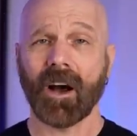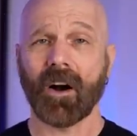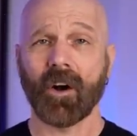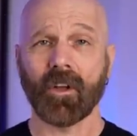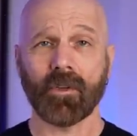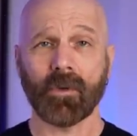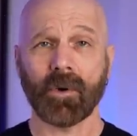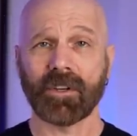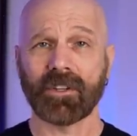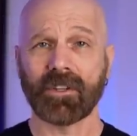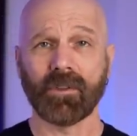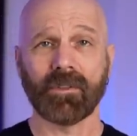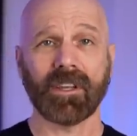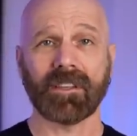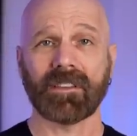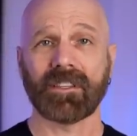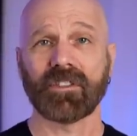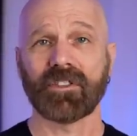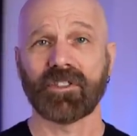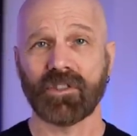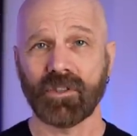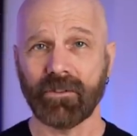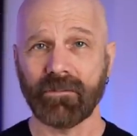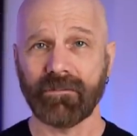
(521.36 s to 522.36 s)
although I do think the
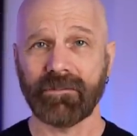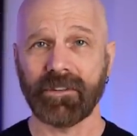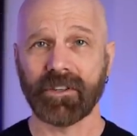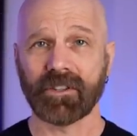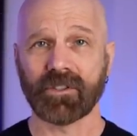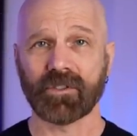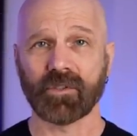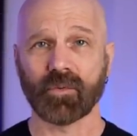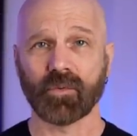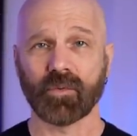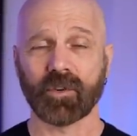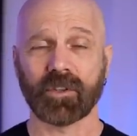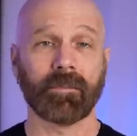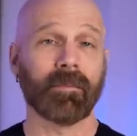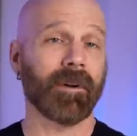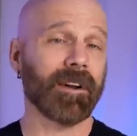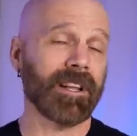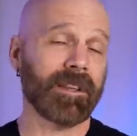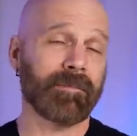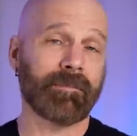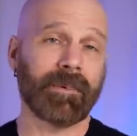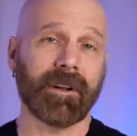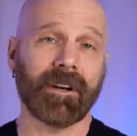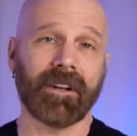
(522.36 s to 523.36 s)
shoe feature worked
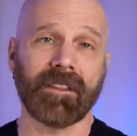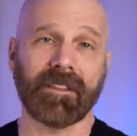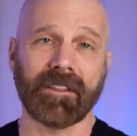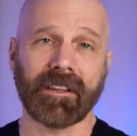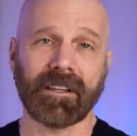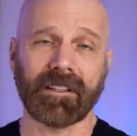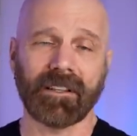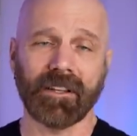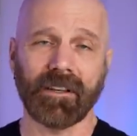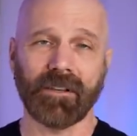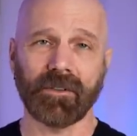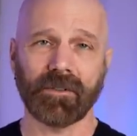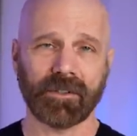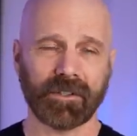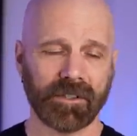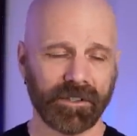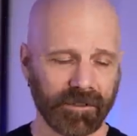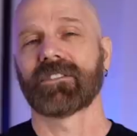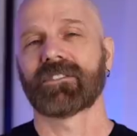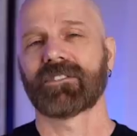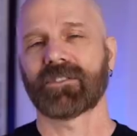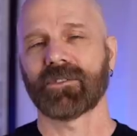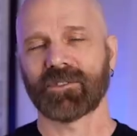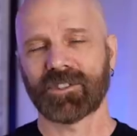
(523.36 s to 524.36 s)
probably better than the clothes.
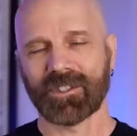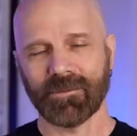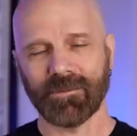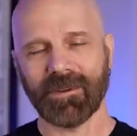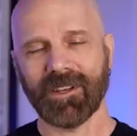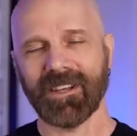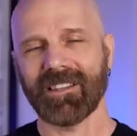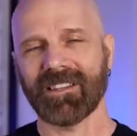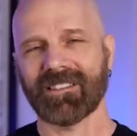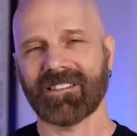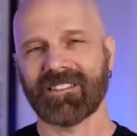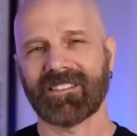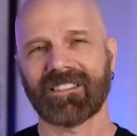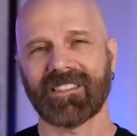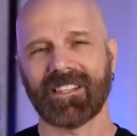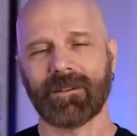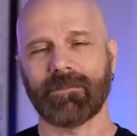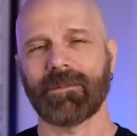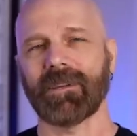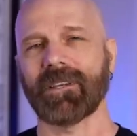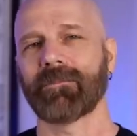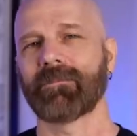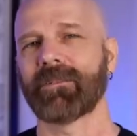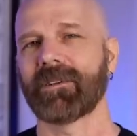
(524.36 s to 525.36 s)
So to me, this is gonna
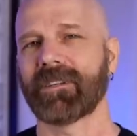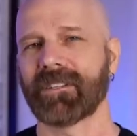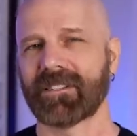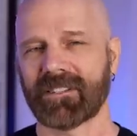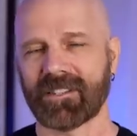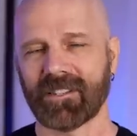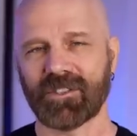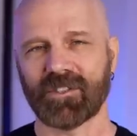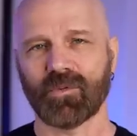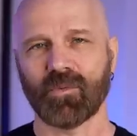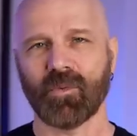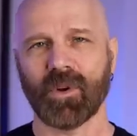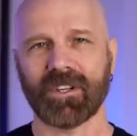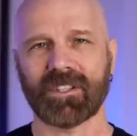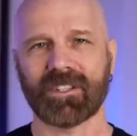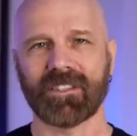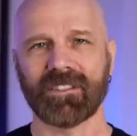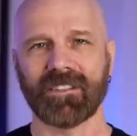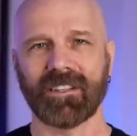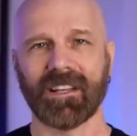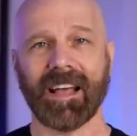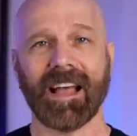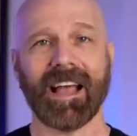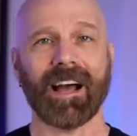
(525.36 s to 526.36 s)
be a bit
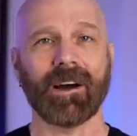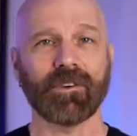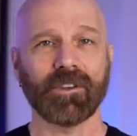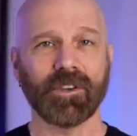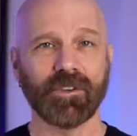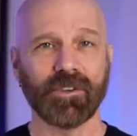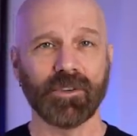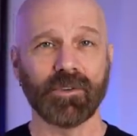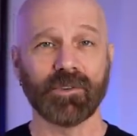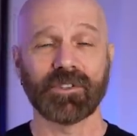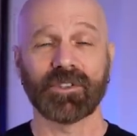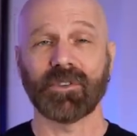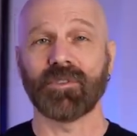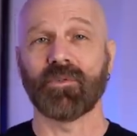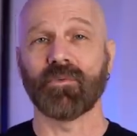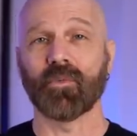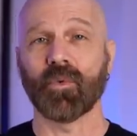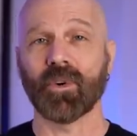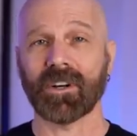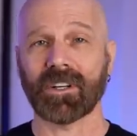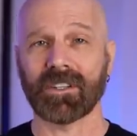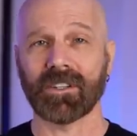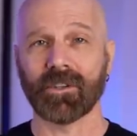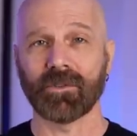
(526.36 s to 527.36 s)
situational. How you use it and
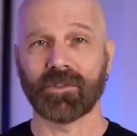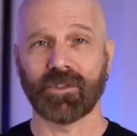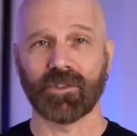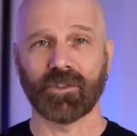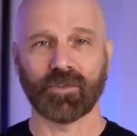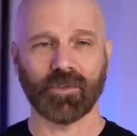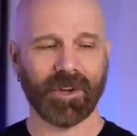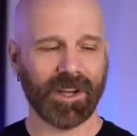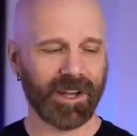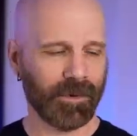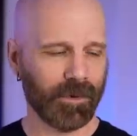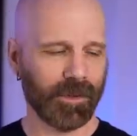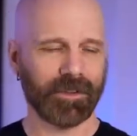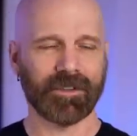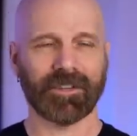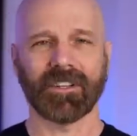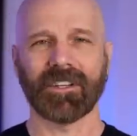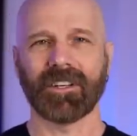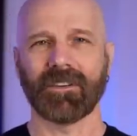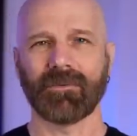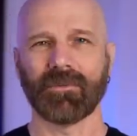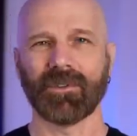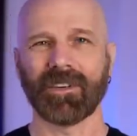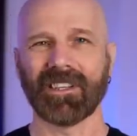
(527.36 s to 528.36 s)
what clothes you dry it with are
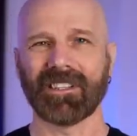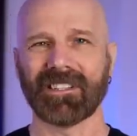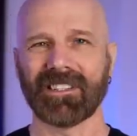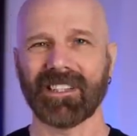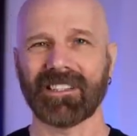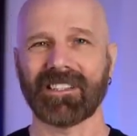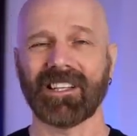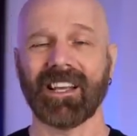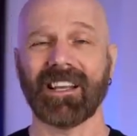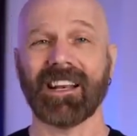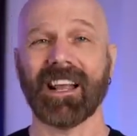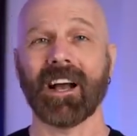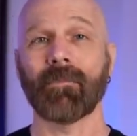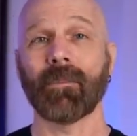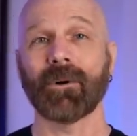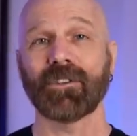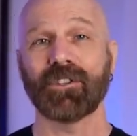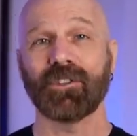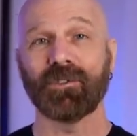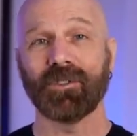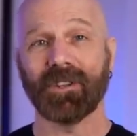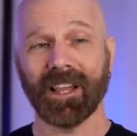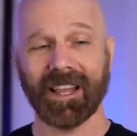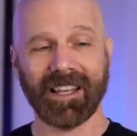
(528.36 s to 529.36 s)
gonna really dictate how
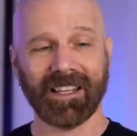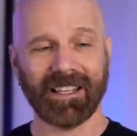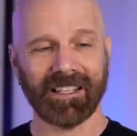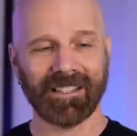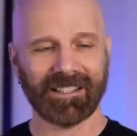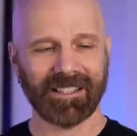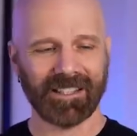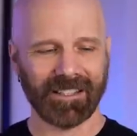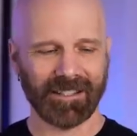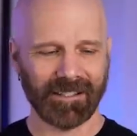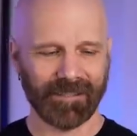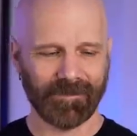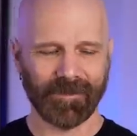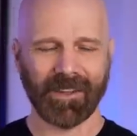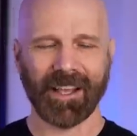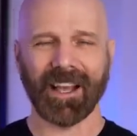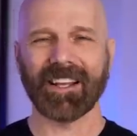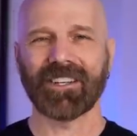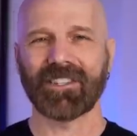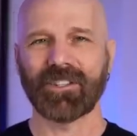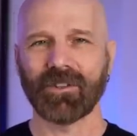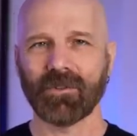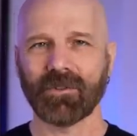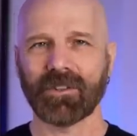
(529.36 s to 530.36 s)
much you like it.
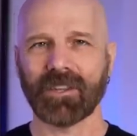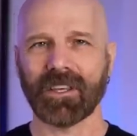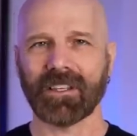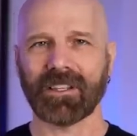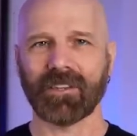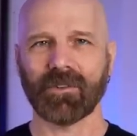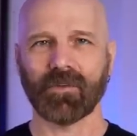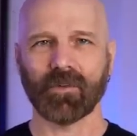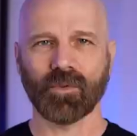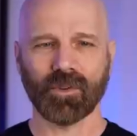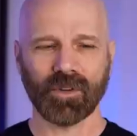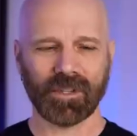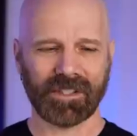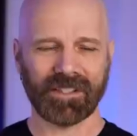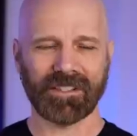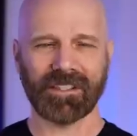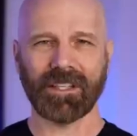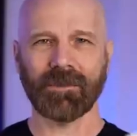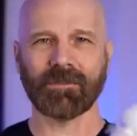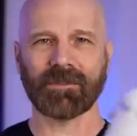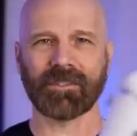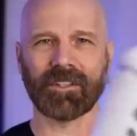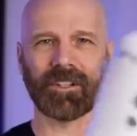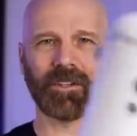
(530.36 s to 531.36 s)
I do think it works. It
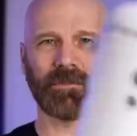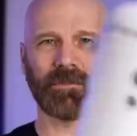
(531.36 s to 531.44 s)
seems a